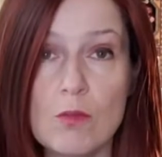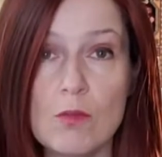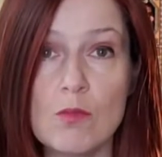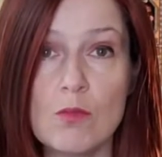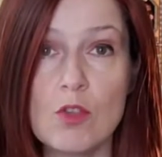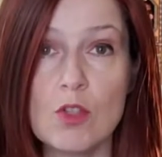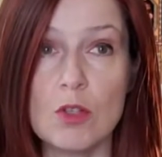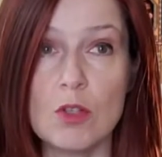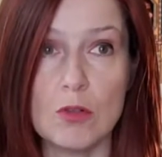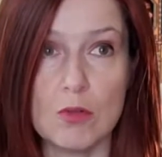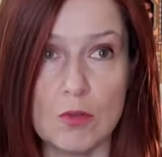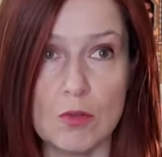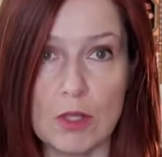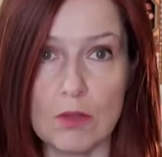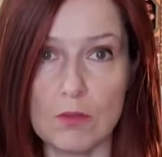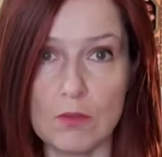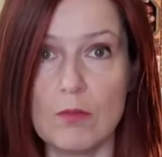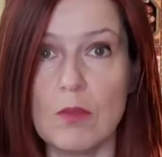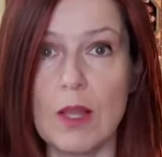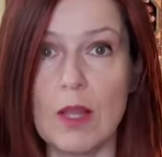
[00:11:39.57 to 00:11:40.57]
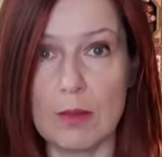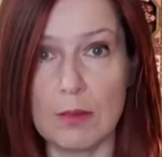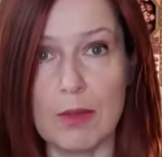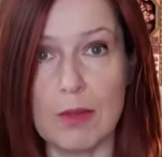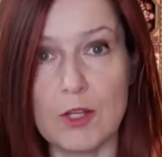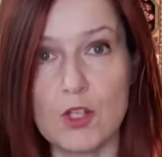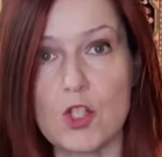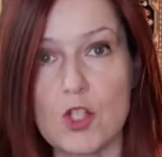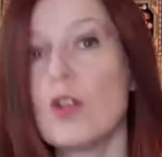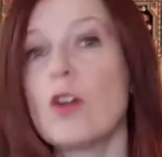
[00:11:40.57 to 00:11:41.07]
so
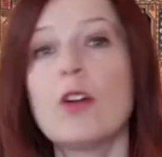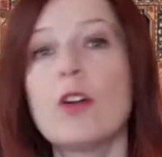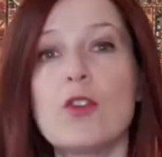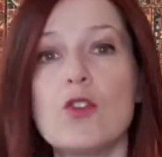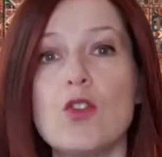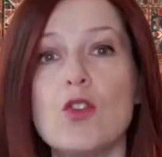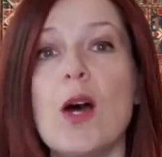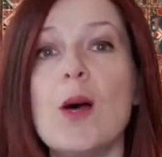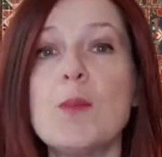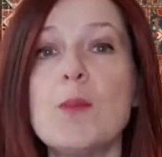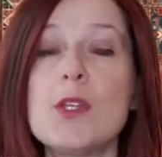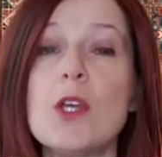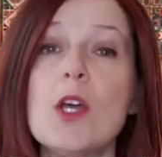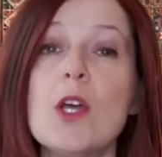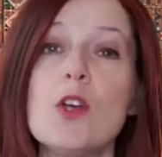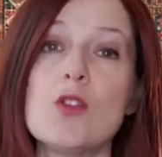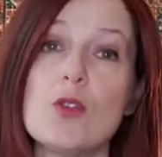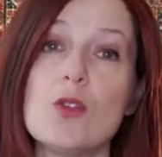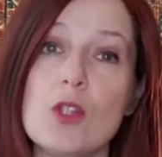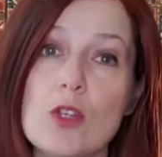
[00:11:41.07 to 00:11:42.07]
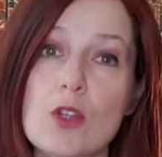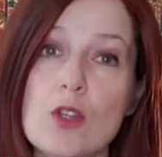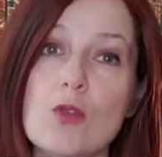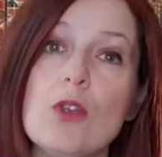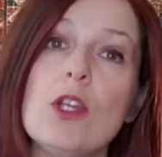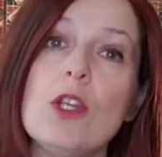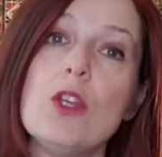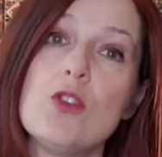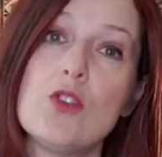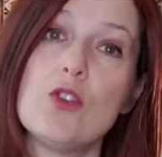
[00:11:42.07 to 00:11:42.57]
blood sugar drops, so then you
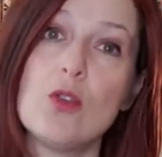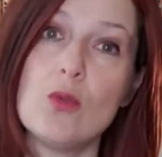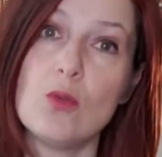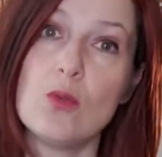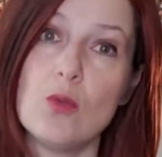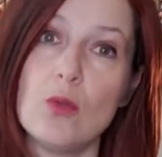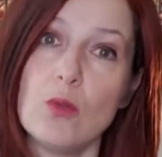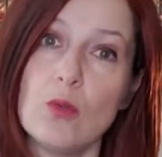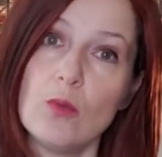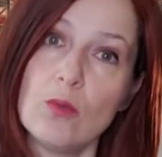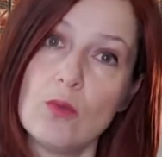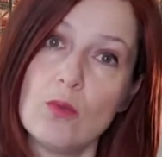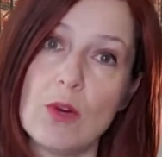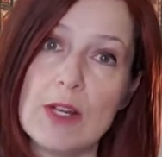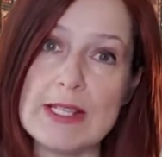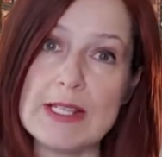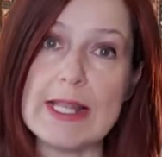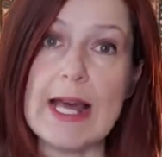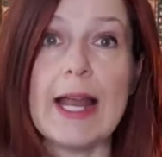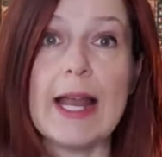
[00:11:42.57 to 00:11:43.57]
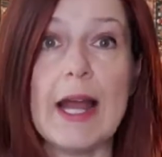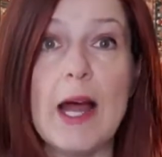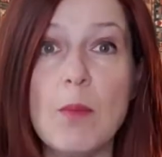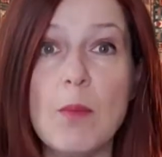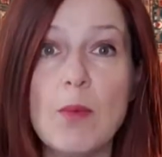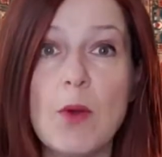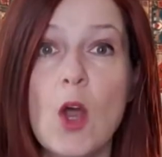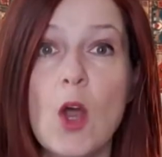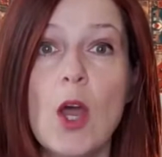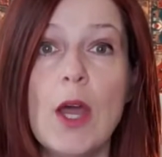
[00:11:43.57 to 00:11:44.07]
need to raise that
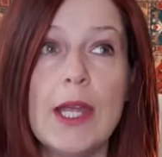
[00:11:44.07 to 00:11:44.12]
up.